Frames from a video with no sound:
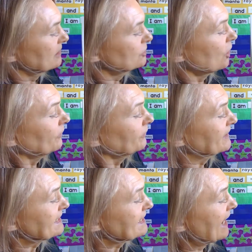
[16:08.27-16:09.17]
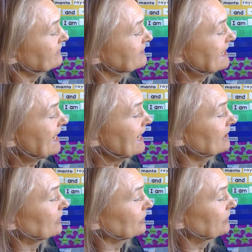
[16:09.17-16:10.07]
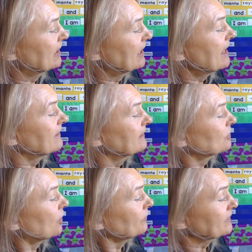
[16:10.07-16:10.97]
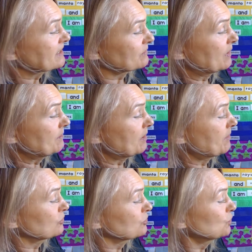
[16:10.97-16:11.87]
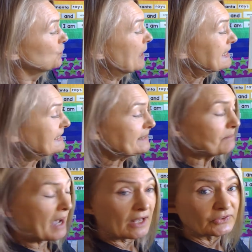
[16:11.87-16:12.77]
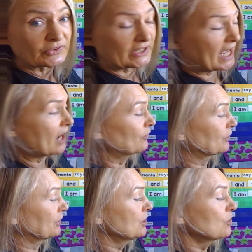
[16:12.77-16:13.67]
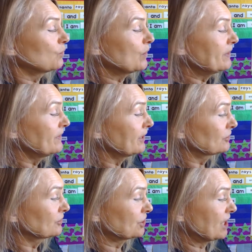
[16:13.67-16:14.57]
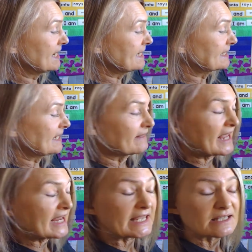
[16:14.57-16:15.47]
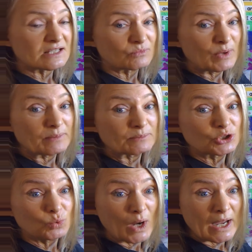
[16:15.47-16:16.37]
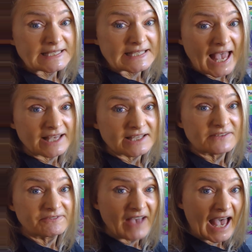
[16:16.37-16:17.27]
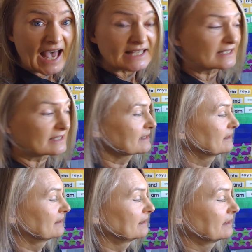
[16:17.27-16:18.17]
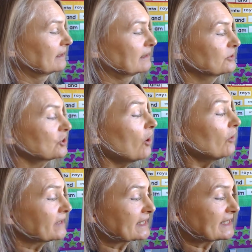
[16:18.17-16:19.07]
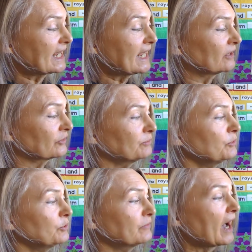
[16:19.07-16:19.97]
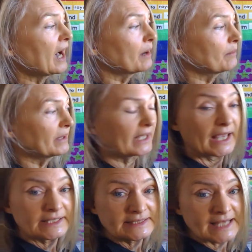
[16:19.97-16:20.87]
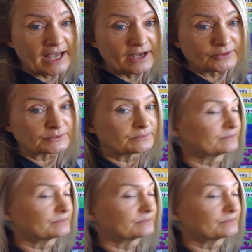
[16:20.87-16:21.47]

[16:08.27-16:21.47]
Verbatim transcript: Dolphins have tails. Dolphins swim about 20 miles an hour when they're chased, they can swim twice as fast. Dolphins' tails move up and down.